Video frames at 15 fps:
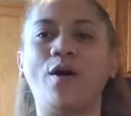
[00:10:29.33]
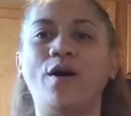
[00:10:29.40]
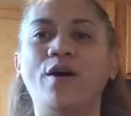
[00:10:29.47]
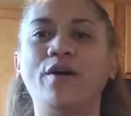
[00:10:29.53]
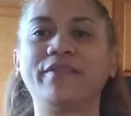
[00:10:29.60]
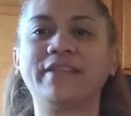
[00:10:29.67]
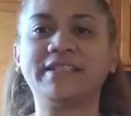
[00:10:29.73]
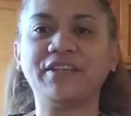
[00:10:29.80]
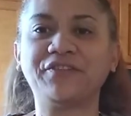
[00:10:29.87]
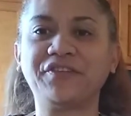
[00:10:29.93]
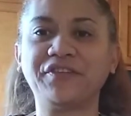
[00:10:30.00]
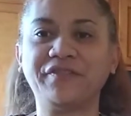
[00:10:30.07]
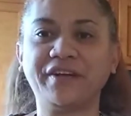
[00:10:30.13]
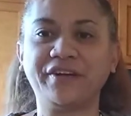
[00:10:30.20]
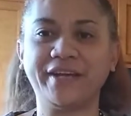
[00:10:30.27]
All the
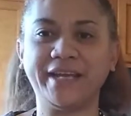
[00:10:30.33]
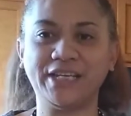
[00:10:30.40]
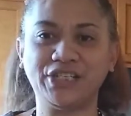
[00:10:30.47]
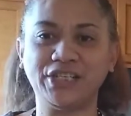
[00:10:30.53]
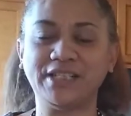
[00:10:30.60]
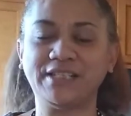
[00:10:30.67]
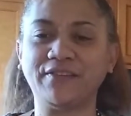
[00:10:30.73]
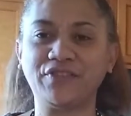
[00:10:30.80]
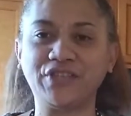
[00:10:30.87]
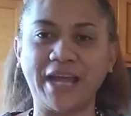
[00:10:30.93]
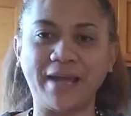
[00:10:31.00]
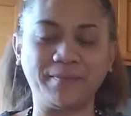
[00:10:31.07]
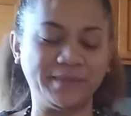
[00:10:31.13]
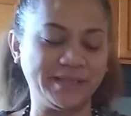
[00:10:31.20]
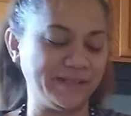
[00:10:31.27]
different variations of
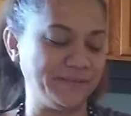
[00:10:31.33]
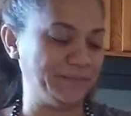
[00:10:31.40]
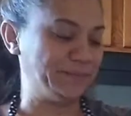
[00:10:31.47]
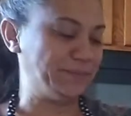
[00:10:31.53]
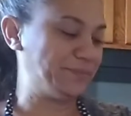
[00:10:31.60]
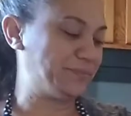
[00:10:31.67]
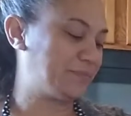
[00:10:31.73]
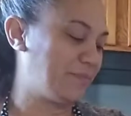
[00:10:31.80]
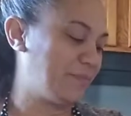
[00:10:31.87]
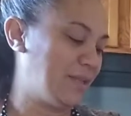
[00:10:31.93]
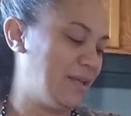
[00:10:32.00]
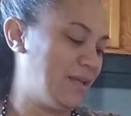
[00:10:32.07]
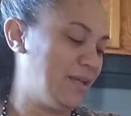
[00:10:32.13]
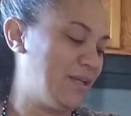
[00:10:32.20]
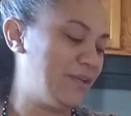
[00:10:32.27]
jams.
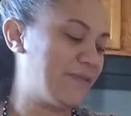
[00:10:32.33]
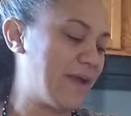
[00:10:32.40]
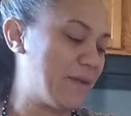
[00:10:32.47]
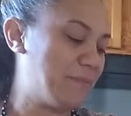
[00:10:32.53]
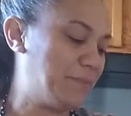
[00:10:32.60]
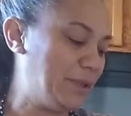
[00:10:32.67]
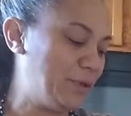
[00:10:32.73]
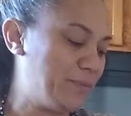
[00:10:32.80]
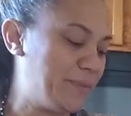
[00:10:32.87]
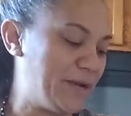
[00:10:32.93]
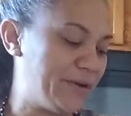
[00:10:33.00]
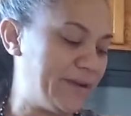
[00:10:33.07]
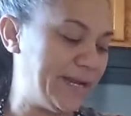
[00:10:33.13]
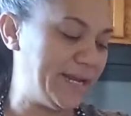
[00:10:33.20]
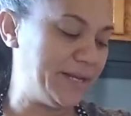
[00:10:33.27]
You've got
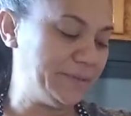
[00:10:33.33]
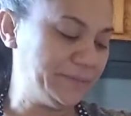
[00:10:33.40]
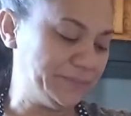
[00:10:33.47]
blueberry,